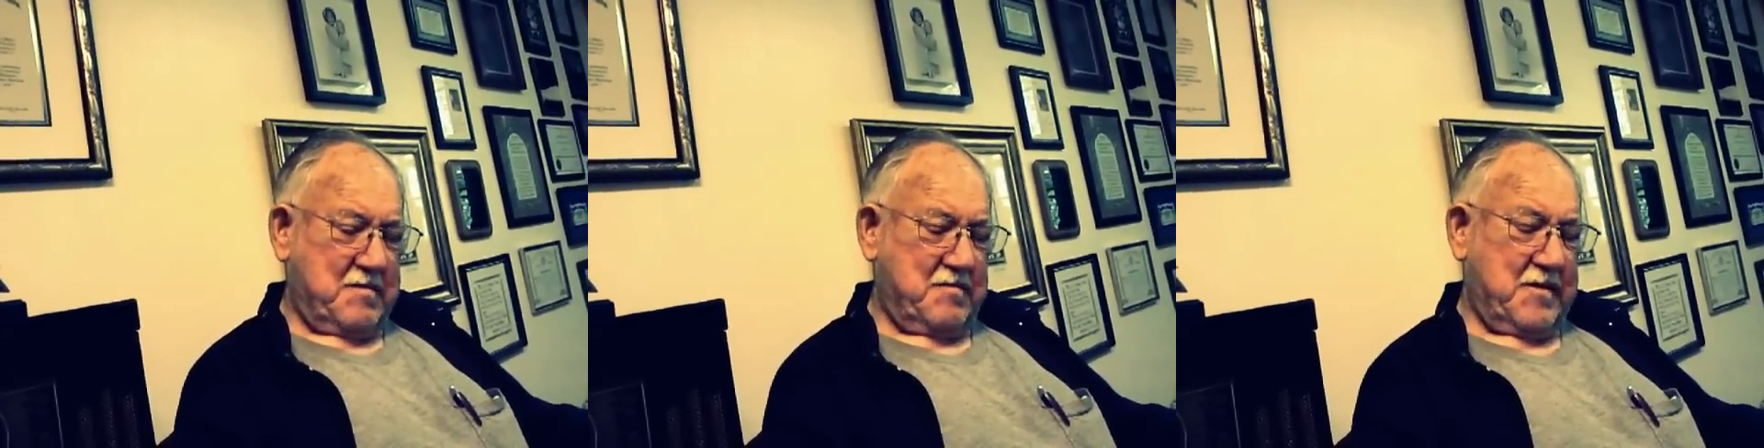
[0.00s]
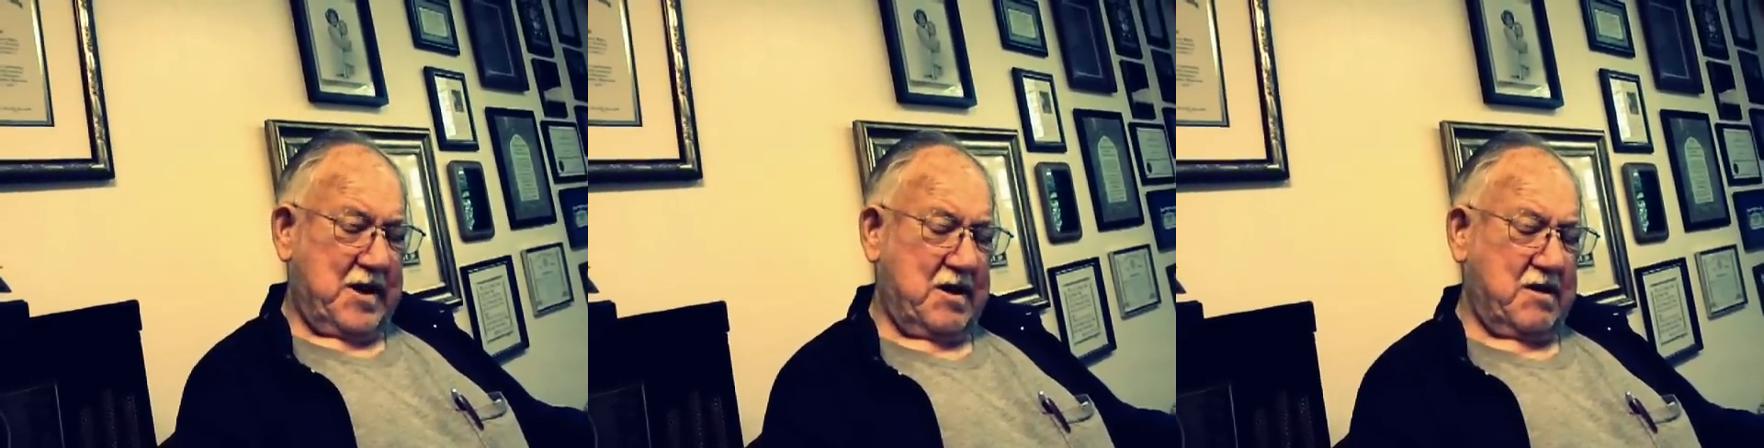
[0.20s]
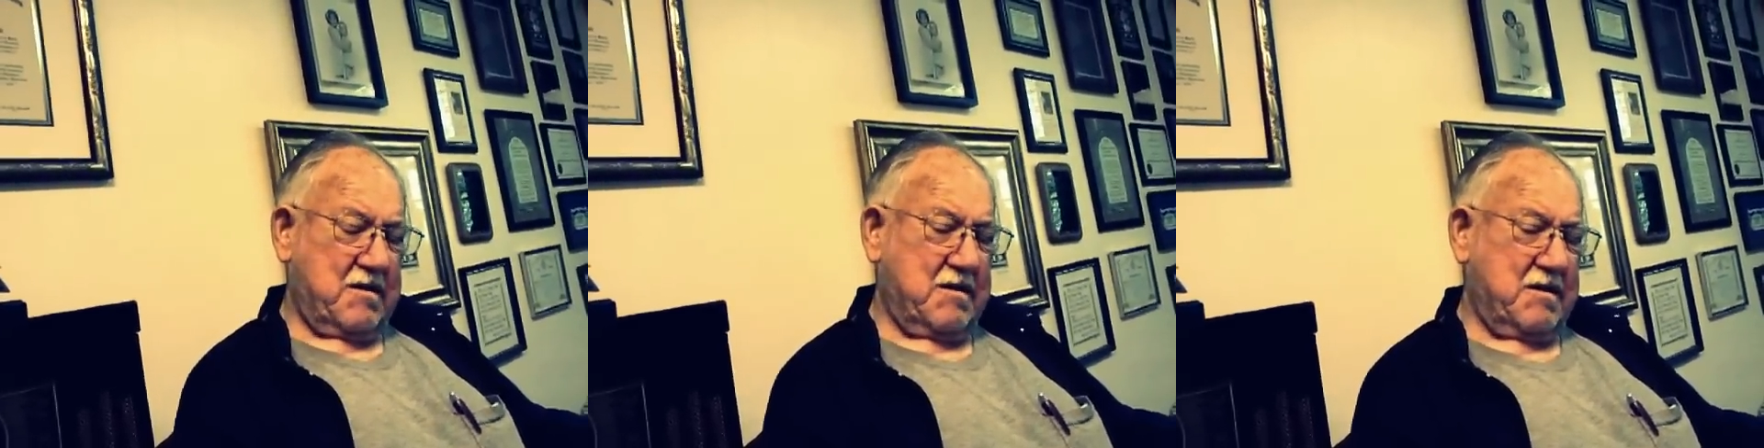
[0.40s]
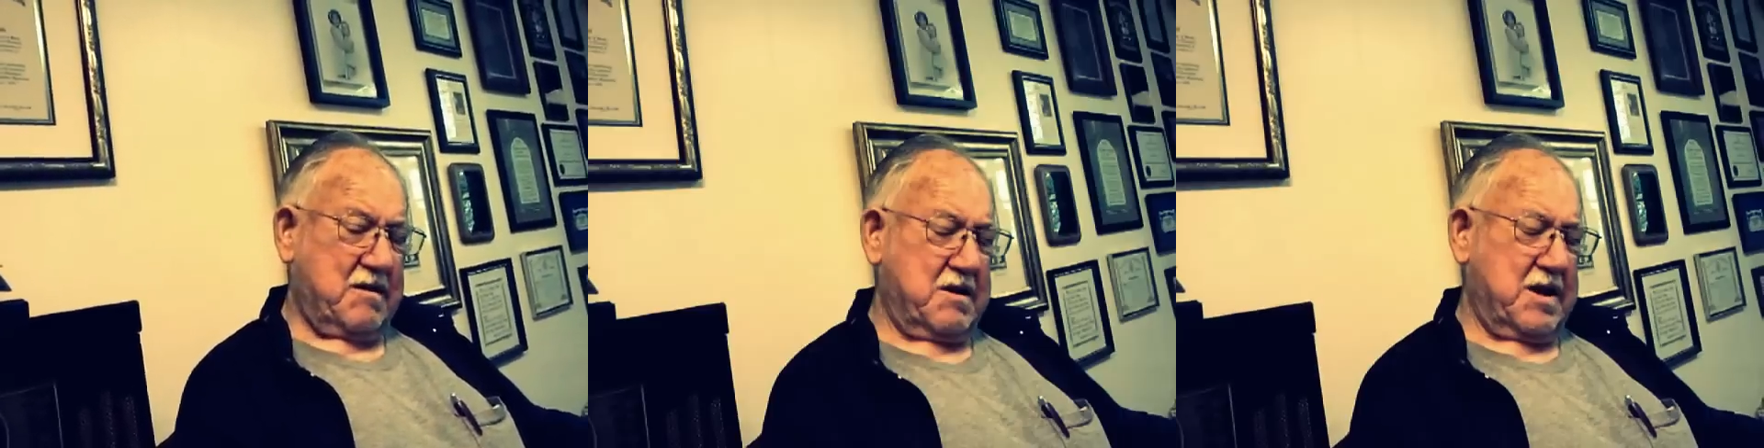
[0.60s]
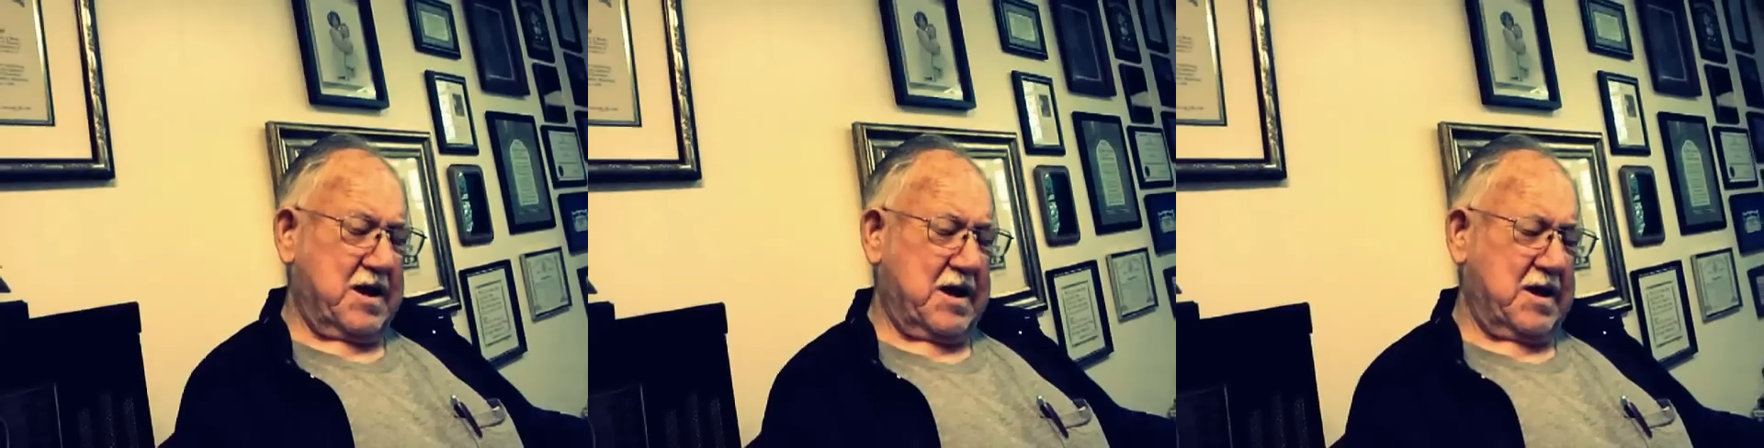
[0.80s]
About
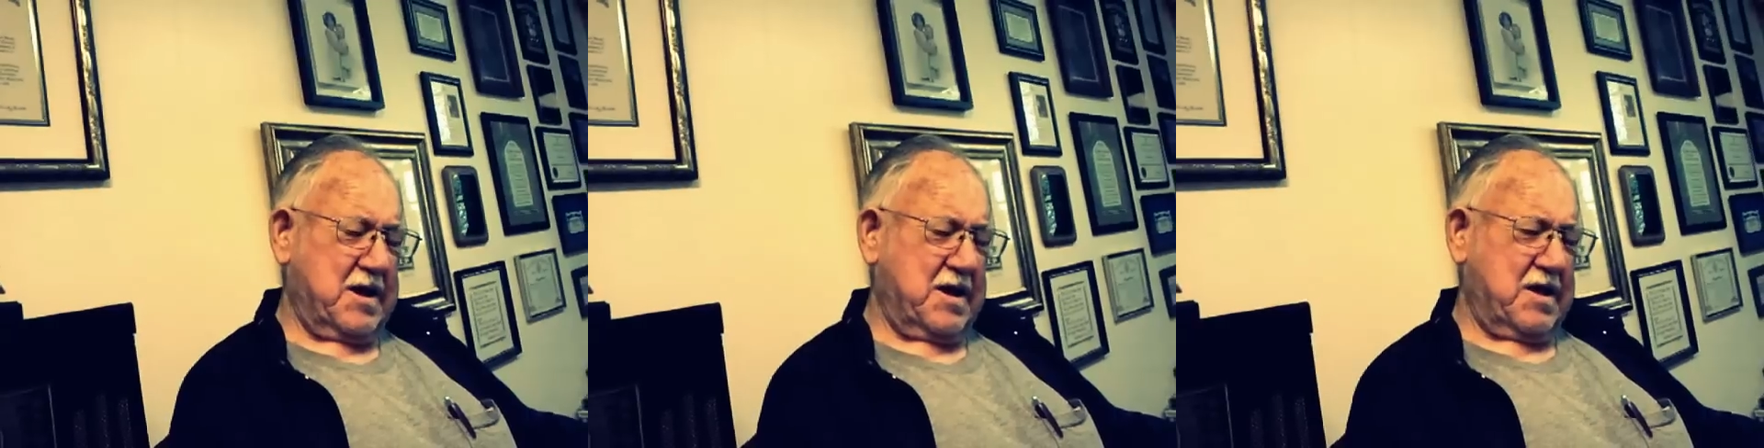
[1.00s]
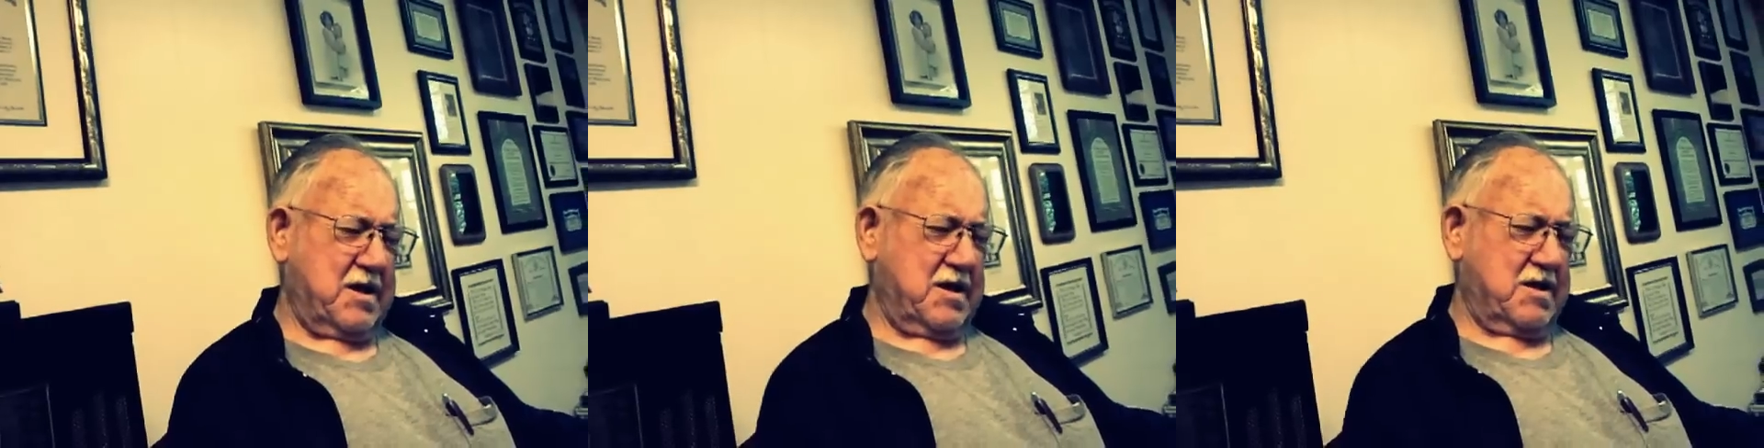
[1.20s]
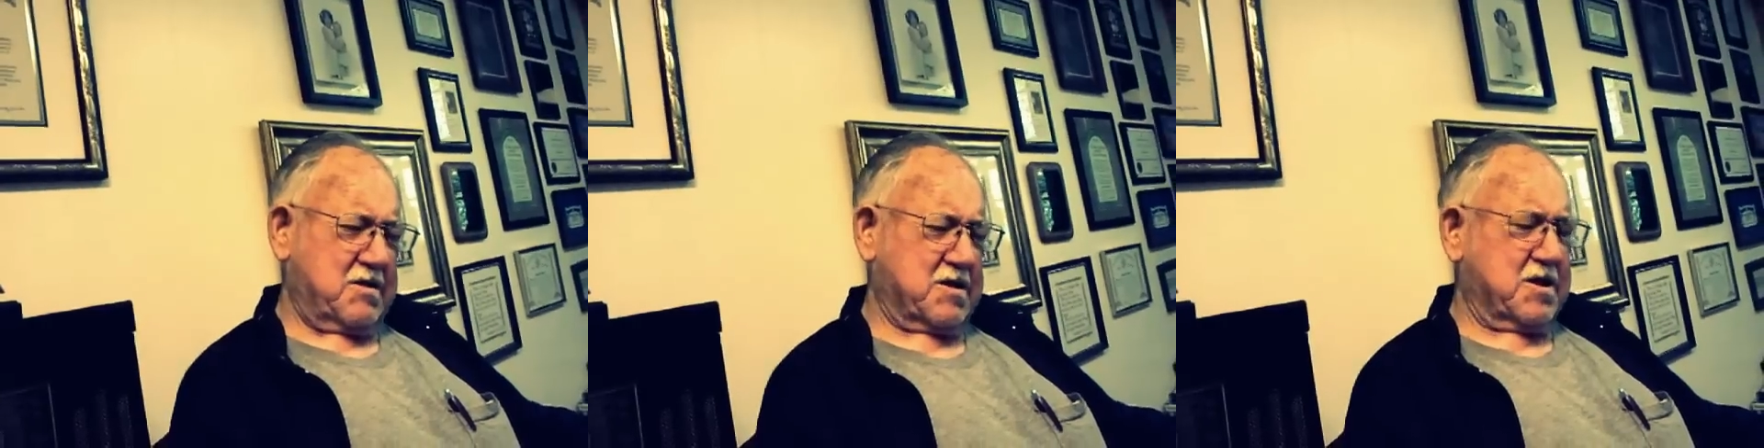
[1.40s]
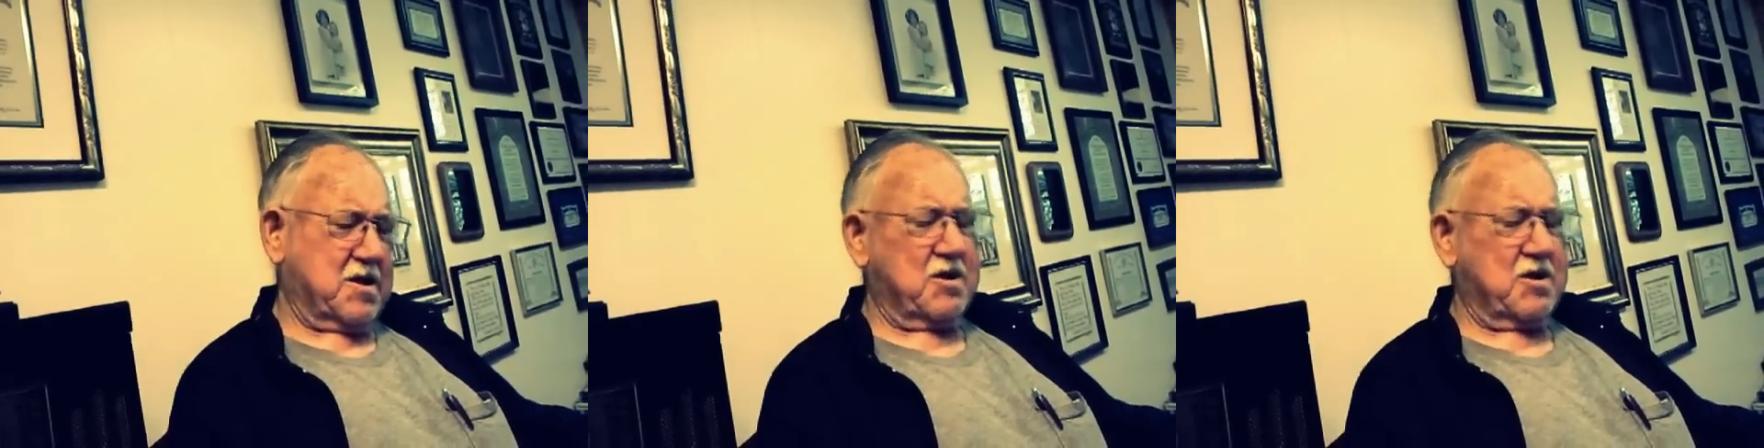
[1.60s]
92,